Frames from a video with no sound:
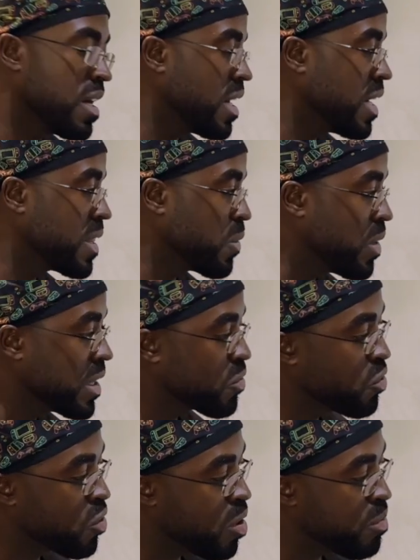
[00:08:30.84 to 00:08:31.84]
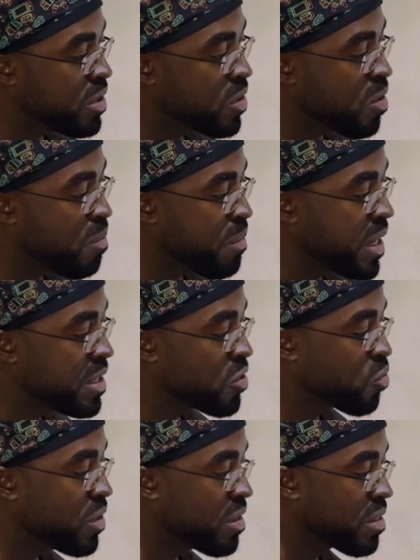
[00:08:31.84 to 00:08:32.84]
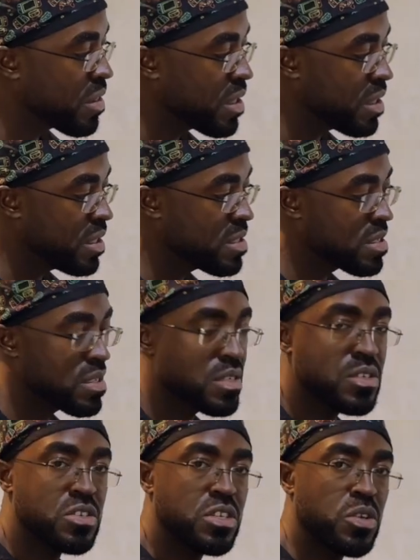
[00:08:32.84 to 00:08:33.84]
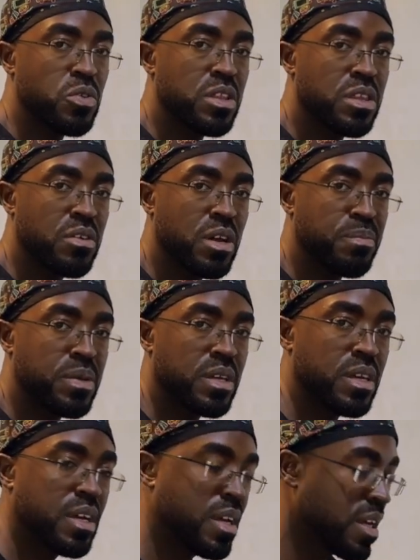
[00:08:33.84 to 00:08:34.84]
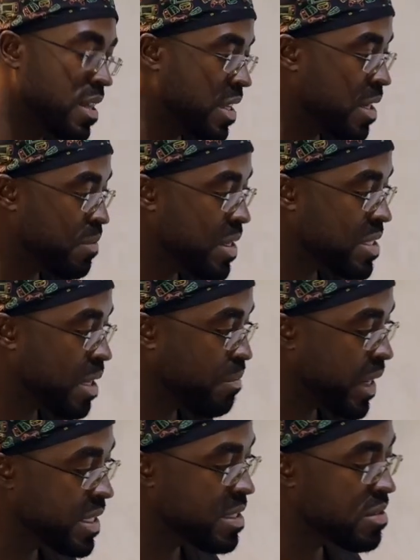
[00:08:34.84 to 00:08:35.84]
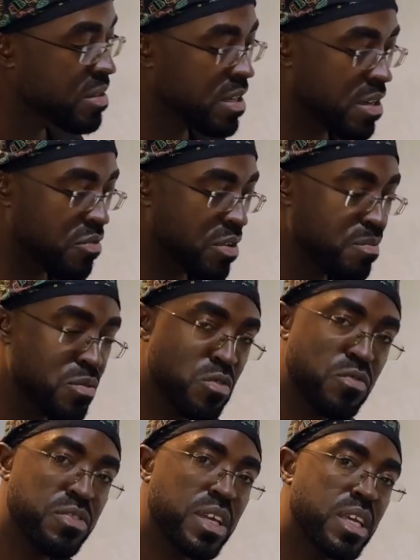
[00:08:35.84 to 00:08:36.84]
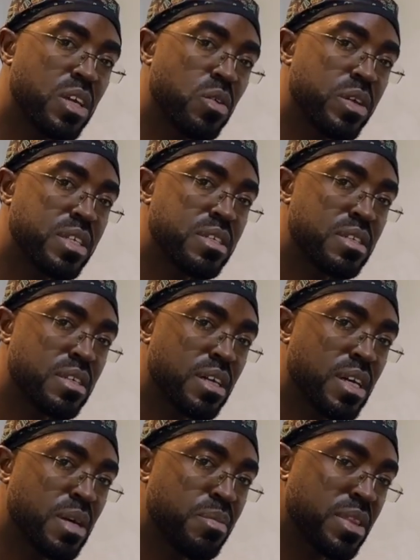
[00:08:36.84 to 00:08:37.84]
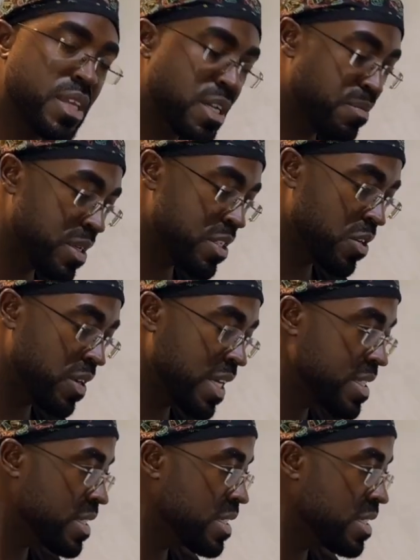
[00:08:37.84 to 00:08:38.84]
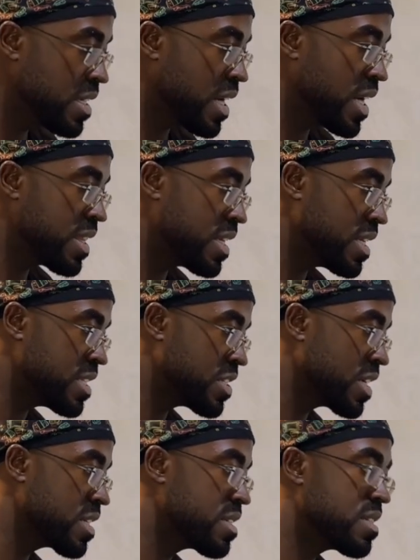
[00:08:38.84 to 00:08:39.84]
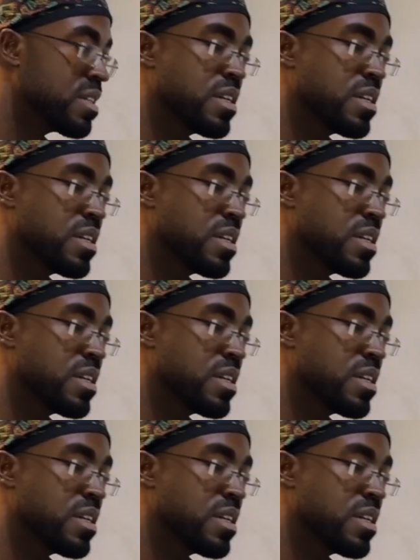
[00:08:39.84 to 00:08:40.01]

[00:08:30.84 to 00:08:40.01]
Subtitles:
And the one that we commonly combine it with is steroid therapy. That means I might remove the keloid in that particular sitting. I then inject